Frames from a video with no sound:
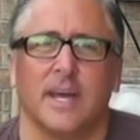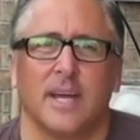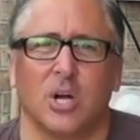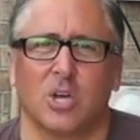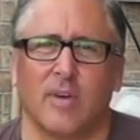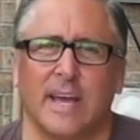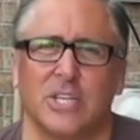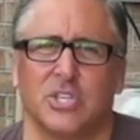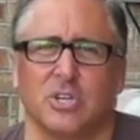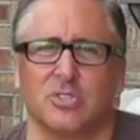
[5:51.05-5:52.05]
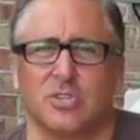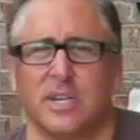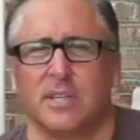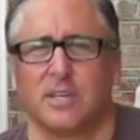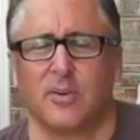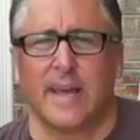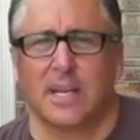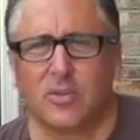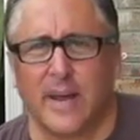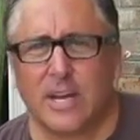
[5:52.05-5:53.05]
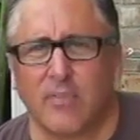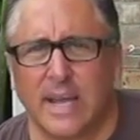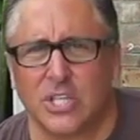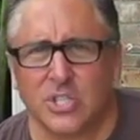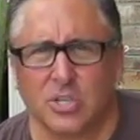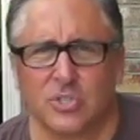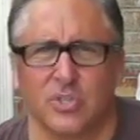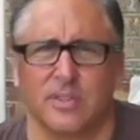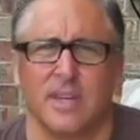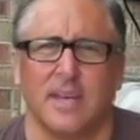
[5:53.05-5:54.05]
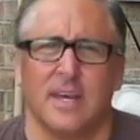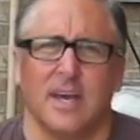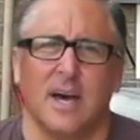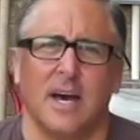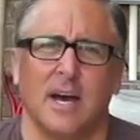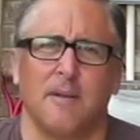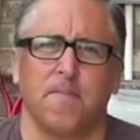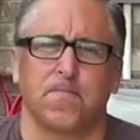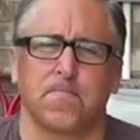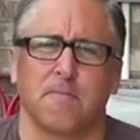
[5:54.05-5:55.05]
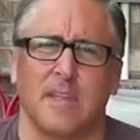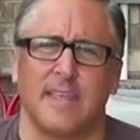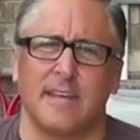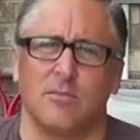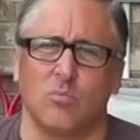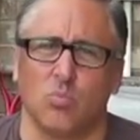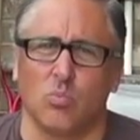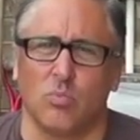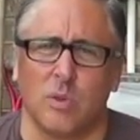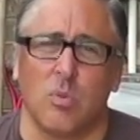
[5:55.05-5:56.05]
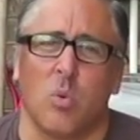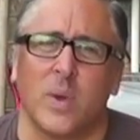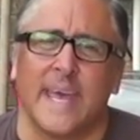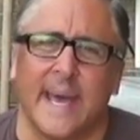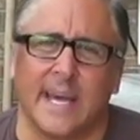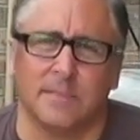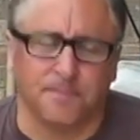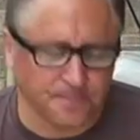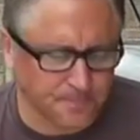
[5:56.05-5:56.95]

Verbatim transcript: and our grandchildren and the great-grandchildren um, than, than what we had.